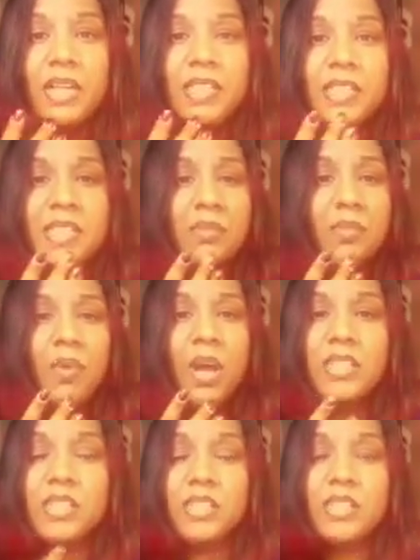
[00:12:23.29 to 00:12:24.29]
Just
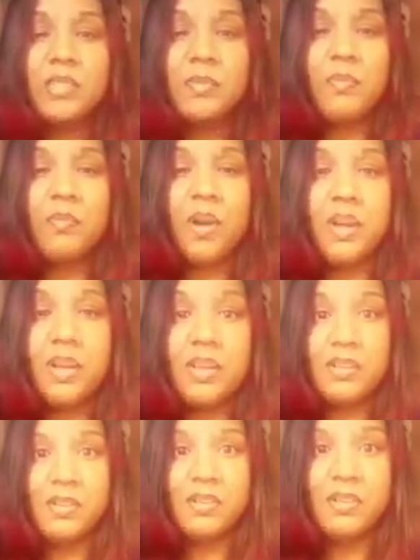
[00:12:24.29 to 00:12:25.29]
watch it
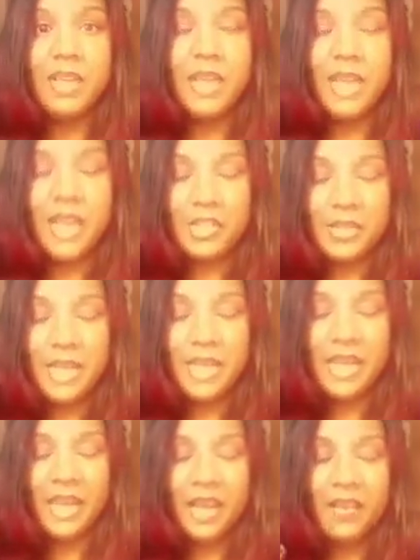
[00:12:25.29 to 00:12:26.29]
sparkle and try to
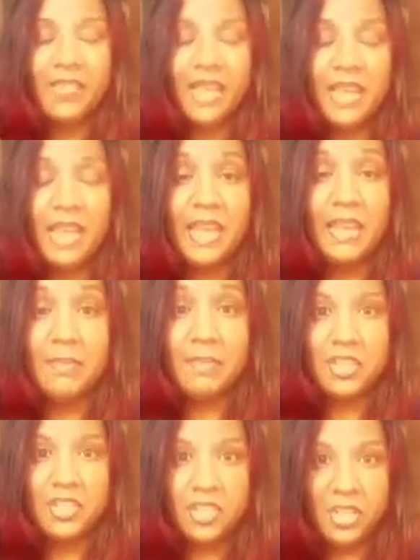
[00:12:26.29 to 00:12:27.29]
have that
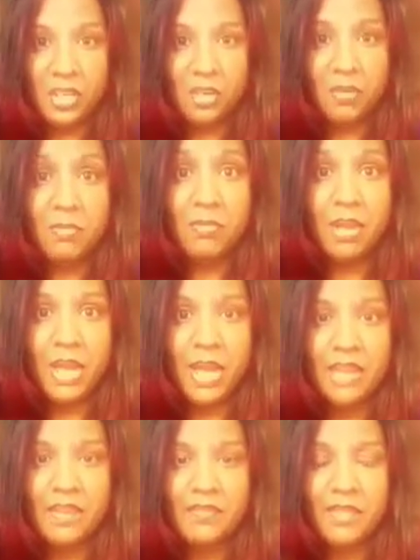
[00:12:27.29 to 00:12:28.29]
image in your
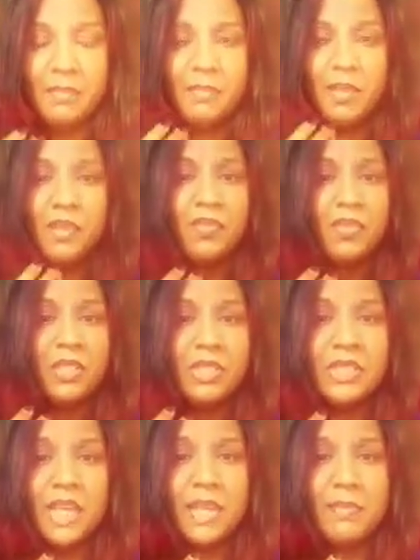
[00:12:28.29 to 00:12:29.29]
mind of that beautiful
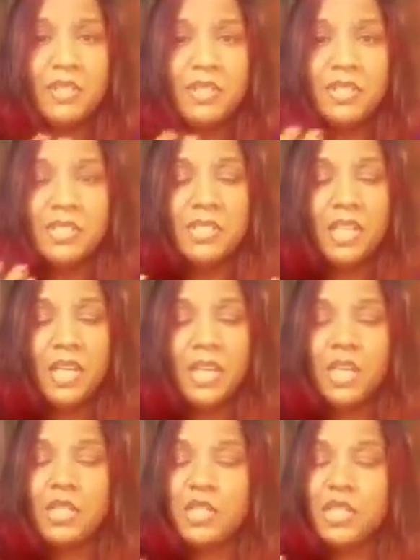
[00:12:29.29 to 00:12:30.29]
diamond just
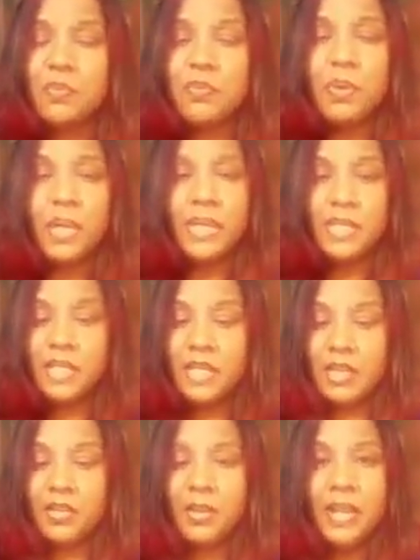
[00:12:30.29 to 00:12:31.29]
sparkling,
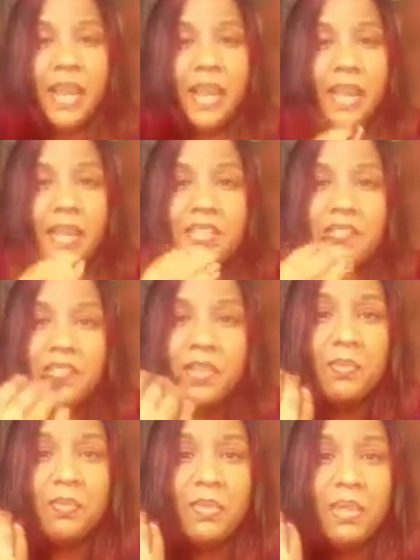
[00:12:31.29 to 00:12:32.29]
and your hands feel
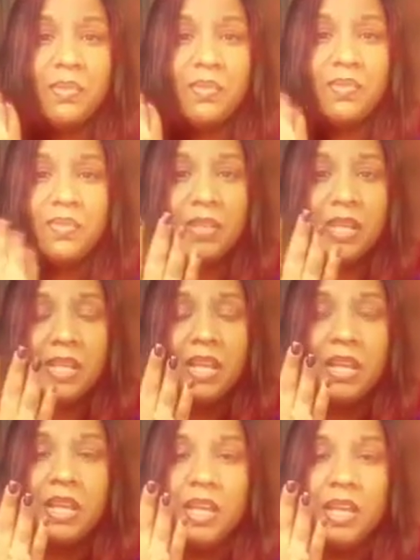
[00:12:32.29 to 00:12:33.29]
beautiful, and
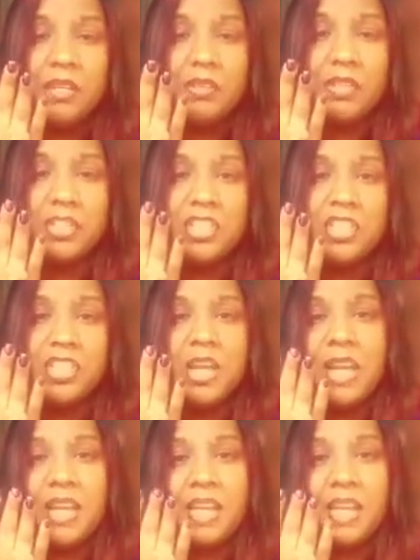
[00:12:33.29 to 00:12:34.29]
you know, it's
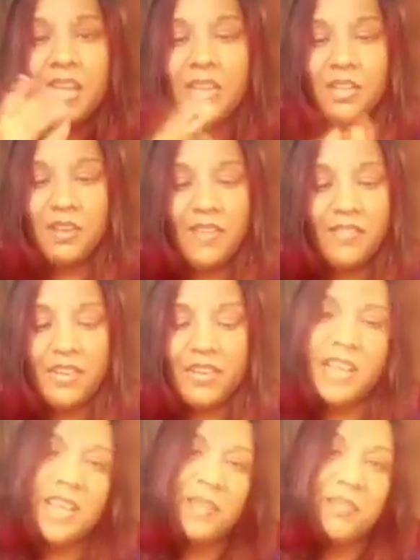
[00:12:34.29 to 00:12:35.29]
shiny, and you have your
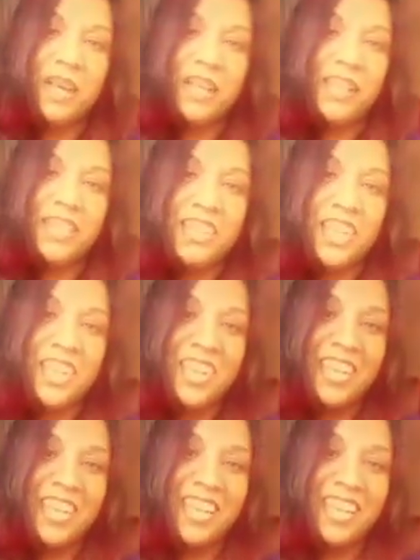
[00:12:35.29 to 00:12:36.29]
nail polish
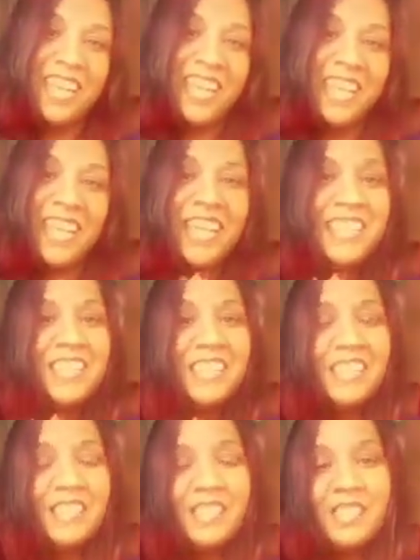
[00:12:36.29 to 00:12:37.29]
on, and it
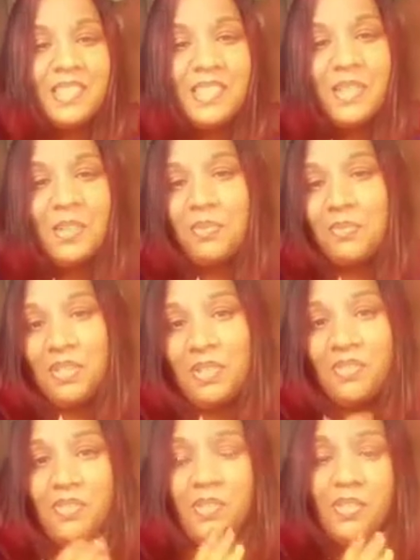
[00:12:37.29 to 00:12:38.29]
just looks so
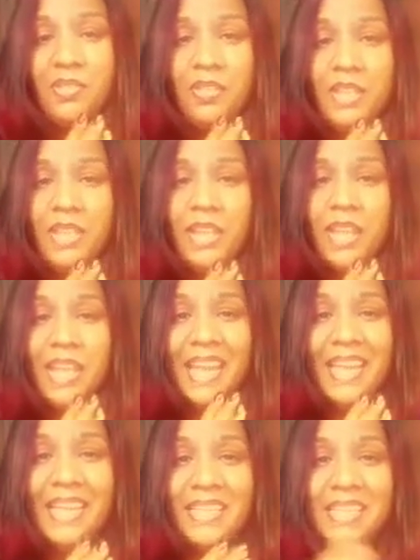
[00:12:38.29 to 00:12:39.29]
beautiful. And
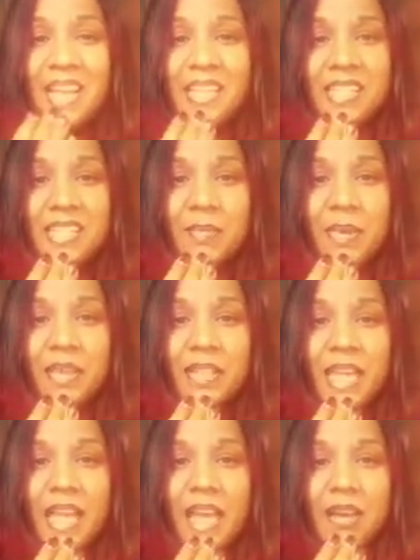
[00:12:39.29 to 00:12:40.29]
it's not just about
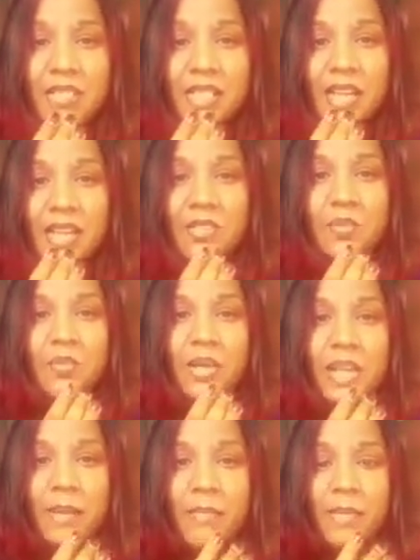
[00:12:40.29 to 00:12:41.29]
the outside, it's what
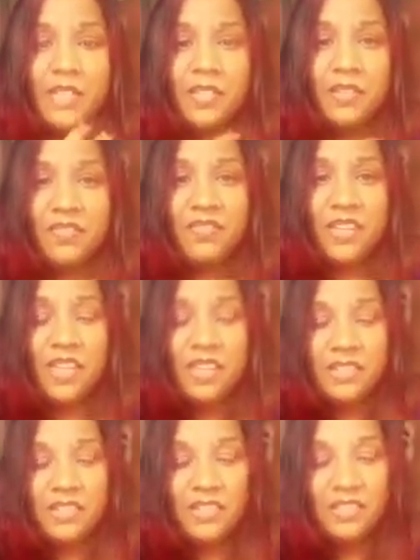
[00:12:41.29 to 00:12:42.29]
it makes you
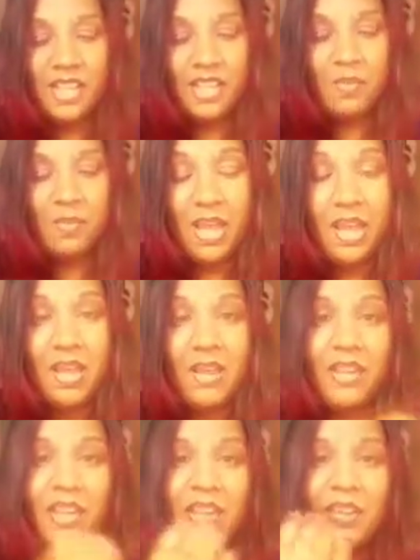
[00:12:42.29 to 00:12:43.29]
feel. You're like, wow,
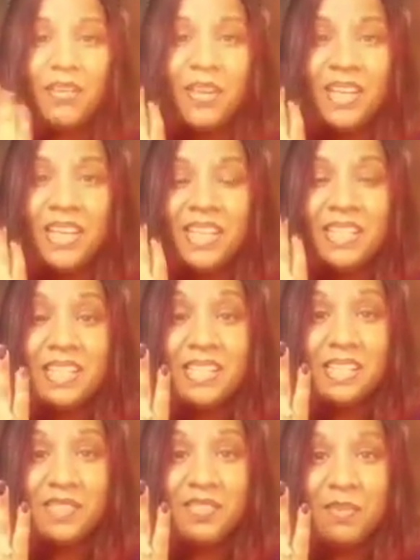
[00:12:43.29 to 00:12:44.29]
you know,
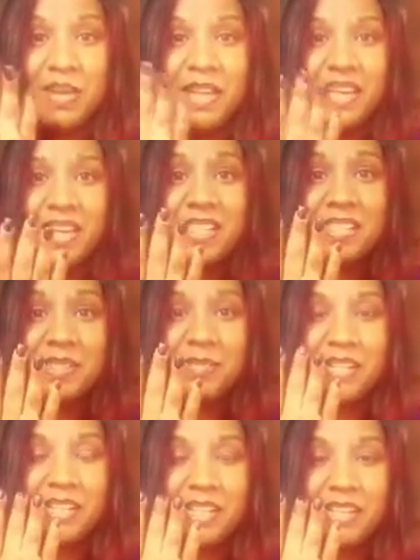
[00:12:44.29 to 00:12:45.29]
this is from my
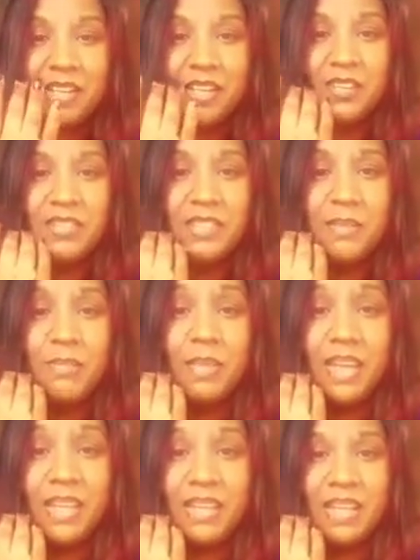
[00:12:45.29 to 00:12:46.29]
husband, you know, here's the
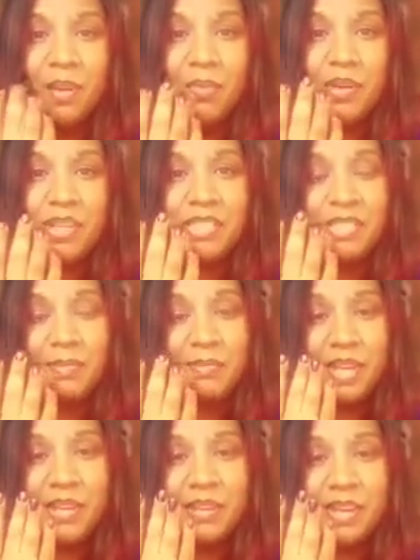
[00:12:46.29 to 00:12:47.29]
man that I wanted to
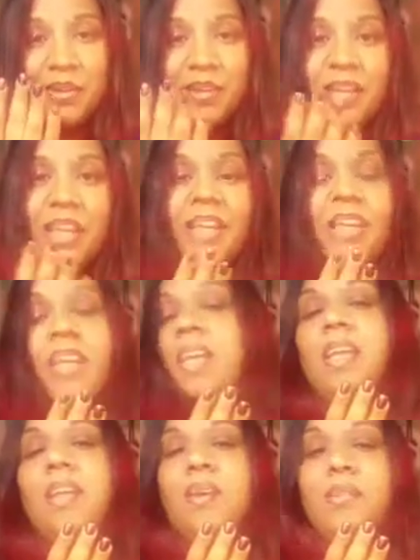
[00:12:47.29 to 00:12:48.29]
marry, or
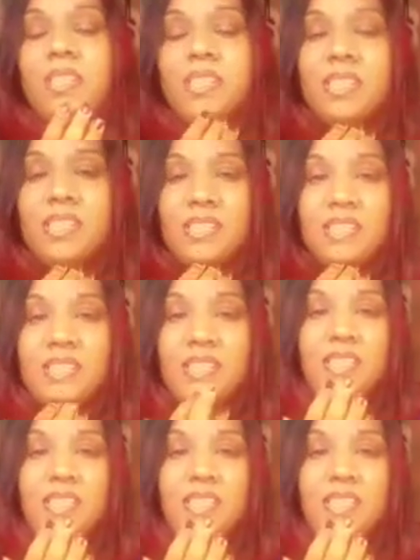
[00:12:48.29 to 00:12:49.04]
you know, this is